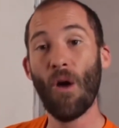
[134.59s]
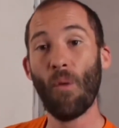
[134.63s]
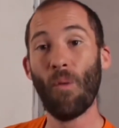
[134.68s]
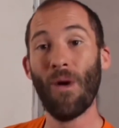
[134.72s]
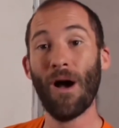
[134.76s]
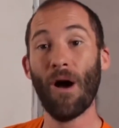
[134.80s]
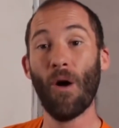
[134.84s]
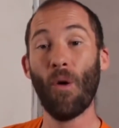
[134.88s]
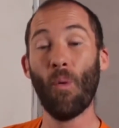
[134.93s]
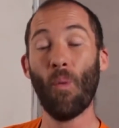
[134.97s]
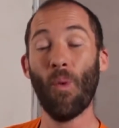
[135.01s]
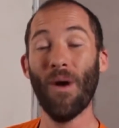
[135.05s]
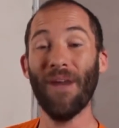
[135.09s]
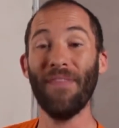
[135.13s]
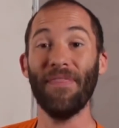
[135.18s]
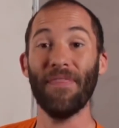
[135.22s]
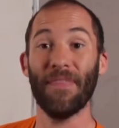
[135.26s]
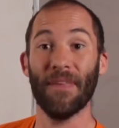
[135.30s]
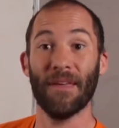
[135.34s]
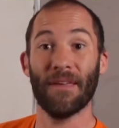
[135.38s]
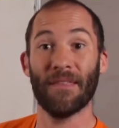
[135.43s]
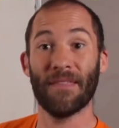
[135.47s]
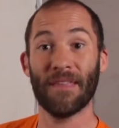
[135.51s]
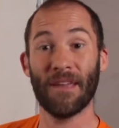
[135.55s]
Well,
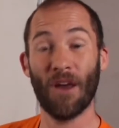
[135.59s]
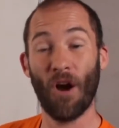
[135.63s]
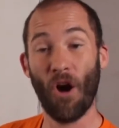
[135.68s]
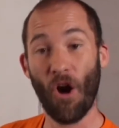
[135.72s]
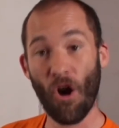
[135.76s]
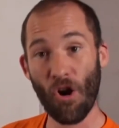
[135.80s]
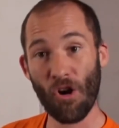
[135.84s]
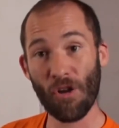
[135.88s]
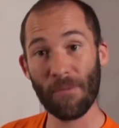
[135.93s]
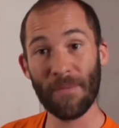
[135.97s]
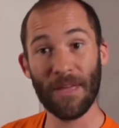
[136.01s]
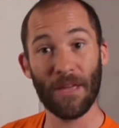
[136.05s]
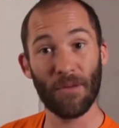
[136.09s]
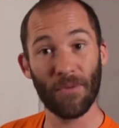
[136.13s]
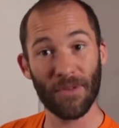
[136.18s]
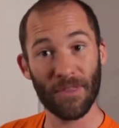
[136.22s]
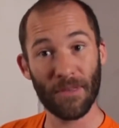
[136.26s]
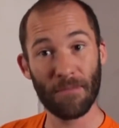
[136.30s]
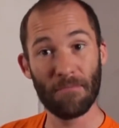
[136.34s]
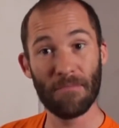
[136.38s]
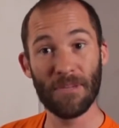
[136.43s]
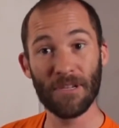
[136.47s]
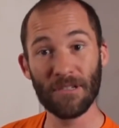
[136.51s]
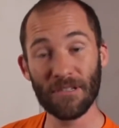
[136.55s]
what the Army, what
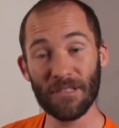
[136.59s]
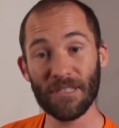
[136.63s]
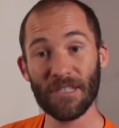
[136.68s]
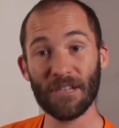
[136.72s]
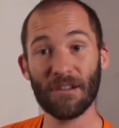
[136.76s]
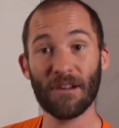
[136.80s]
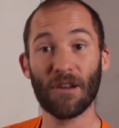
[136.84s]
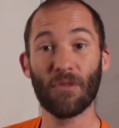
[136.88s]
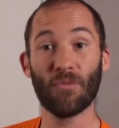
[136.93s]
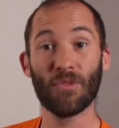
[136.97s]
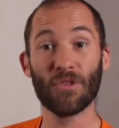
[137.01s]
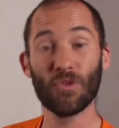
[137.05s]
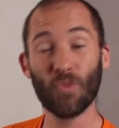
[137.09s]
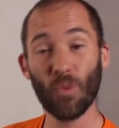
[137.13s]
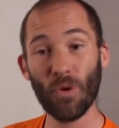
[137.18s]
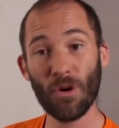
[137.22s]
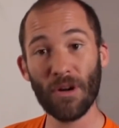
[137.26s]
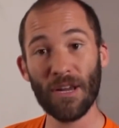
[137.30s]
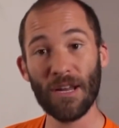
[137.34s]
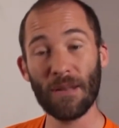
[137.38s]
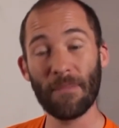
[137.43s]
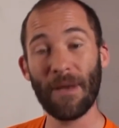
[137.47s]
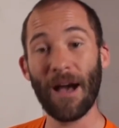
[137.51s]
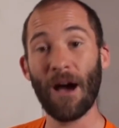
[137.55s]
the military was
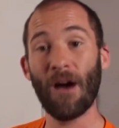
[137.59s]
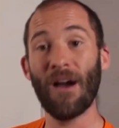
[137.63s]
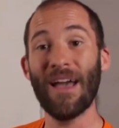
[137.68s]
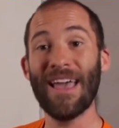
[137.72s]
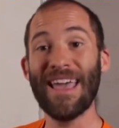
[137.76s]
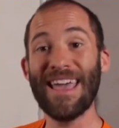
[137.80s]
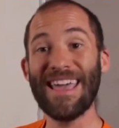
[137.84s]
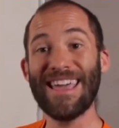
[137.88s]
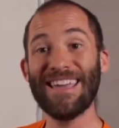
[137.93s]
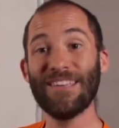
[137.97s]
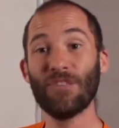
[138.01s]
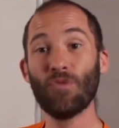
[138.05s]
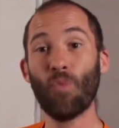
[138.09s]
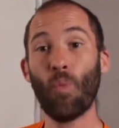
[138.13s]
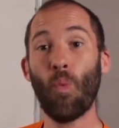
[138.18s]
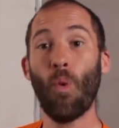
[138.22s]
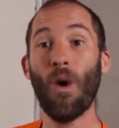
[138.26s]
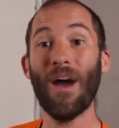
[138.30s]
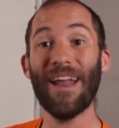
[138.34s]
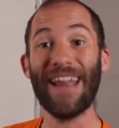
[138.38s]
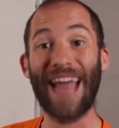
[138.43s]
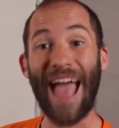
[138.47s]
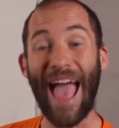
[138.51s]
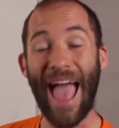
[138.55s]
worried about is
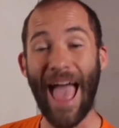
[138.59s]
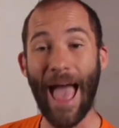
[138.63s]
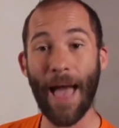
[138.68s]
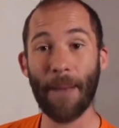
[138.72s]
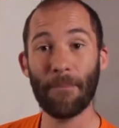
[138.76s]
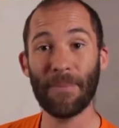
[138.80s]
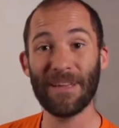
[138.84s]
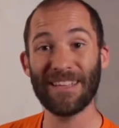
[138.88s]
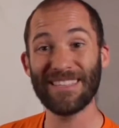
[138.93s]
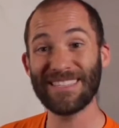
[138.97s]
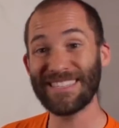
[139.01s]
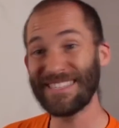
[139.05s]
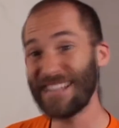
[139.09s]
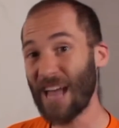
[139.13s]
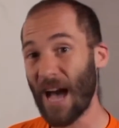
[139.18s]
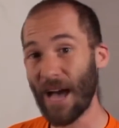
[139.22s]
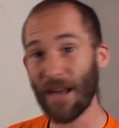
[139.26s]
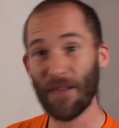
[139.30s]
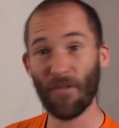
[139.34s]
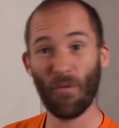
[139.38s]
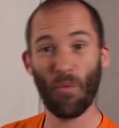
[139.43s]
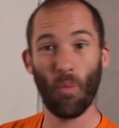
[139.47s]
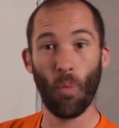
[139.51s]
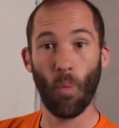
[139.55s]
what happens
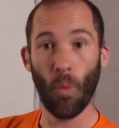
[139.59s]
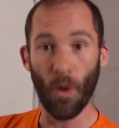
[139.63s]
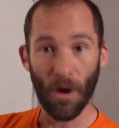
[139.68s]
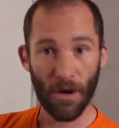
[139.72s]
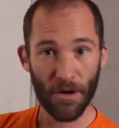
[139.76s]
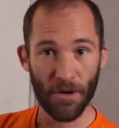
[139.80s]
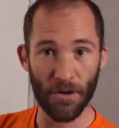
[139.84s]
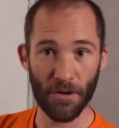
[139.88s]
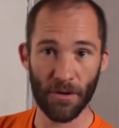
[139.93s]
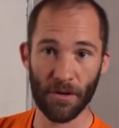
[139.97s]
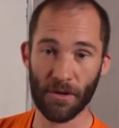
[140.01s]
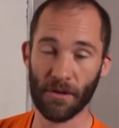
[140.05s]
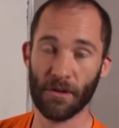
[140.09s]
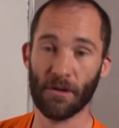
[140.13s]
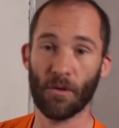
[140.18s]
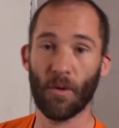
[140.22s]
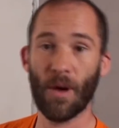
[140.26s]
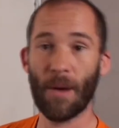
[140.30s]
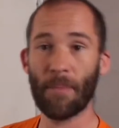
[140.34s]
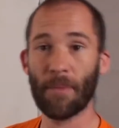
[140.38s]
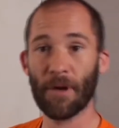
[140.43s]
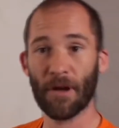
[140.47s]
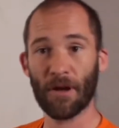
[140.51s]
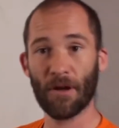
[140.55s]
not if one nuclear
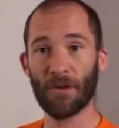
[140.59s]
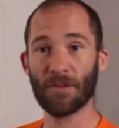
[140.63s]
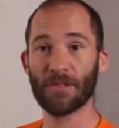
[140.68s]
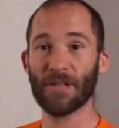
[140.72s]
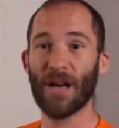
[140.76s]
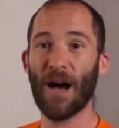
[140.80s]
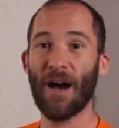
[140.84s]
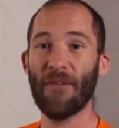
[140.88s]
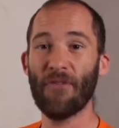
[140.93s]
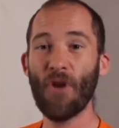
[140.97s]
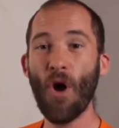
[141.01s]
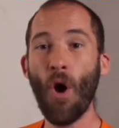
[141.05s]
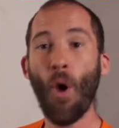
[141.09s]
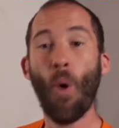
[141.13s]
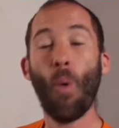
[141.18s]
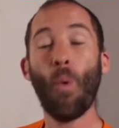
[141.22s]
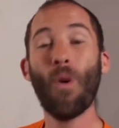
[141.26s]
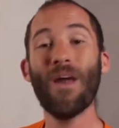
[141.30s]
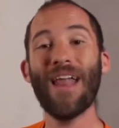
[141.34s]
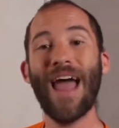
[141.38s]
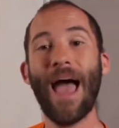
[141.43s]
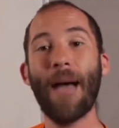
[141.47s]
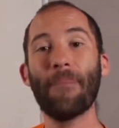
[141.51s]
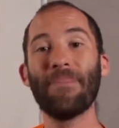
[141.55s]
weapon goes off,
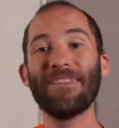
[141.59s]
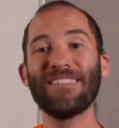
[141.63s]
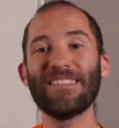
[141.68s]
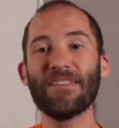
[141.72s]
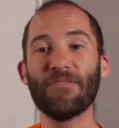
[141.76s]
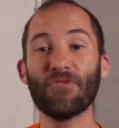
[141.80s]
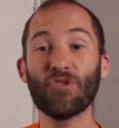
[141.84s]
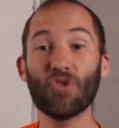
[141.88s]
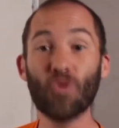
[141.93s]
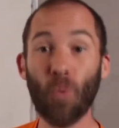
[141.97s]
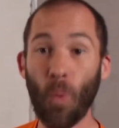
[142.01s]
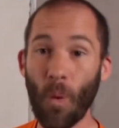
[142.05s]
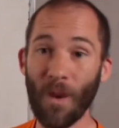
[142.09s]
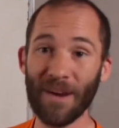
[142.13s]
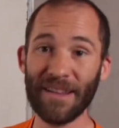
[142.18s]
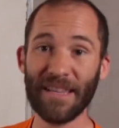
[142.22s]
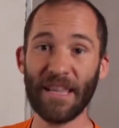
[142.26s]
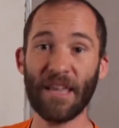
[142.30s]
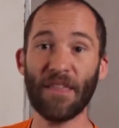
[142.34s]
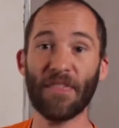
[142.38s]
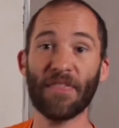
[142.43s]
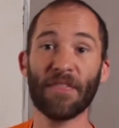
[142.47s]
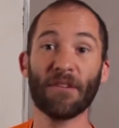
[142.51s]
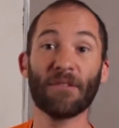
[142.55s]
what happens if
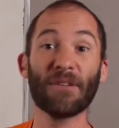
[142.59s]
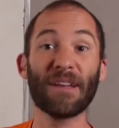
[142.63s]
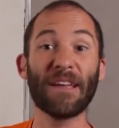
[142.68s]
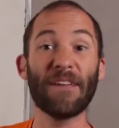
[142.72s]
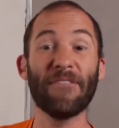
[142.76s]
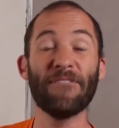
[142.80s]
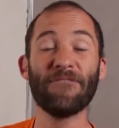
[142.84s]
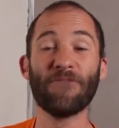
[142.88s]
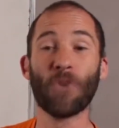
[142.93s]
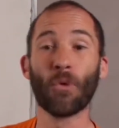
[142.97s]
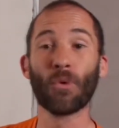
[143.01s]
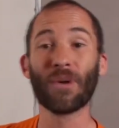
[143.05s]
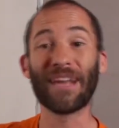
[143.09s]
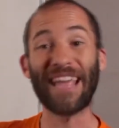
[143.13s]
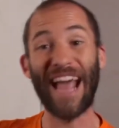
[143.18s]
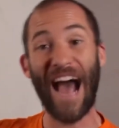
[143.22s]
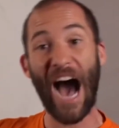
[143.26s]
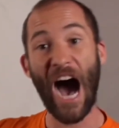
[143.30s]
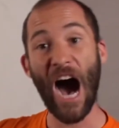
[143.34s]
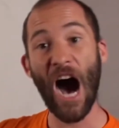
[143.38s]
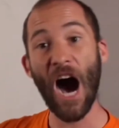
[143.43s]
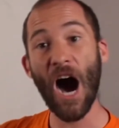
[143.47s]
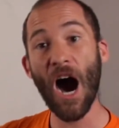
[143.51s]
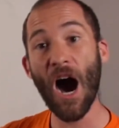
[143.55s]
20, 30, 40,
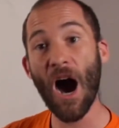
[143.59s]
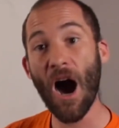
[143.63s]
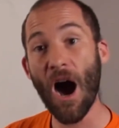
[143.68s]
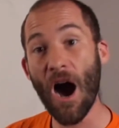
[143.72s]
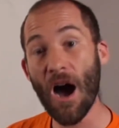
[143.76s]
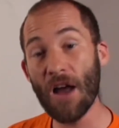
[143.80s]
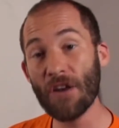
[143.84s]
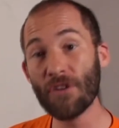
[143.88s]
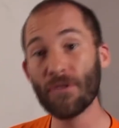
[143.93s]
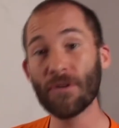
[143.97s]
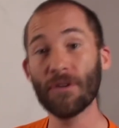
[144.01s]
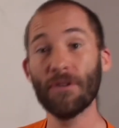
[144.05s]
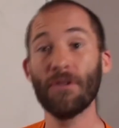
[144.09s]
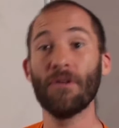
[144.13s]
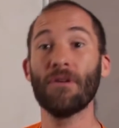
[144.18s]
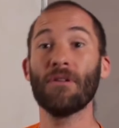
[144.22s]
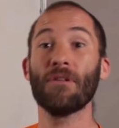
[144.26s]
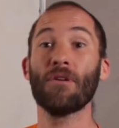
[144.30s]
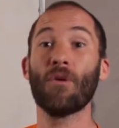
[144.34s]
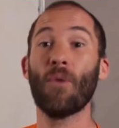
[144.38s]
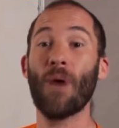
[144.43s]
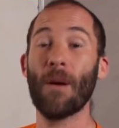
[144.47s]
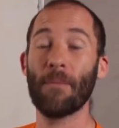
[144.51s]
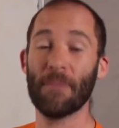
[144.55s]
100
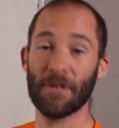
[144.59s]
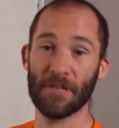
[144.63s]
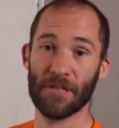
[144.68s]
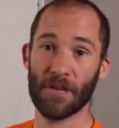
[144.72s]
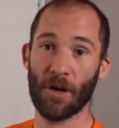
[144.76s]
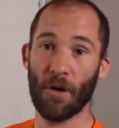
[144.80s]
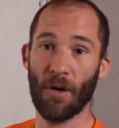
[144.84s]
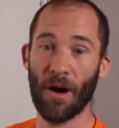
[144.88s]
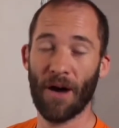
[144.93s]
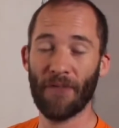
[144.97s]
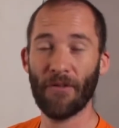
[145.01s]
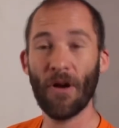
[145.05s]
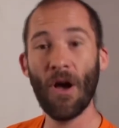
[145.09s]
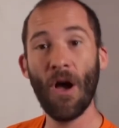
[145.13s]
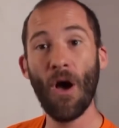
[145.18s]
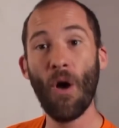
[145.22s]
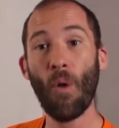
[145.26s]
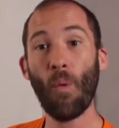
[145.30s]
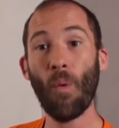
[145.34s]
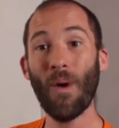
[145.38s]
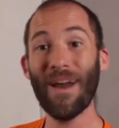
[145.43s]
nuclear weapons go off?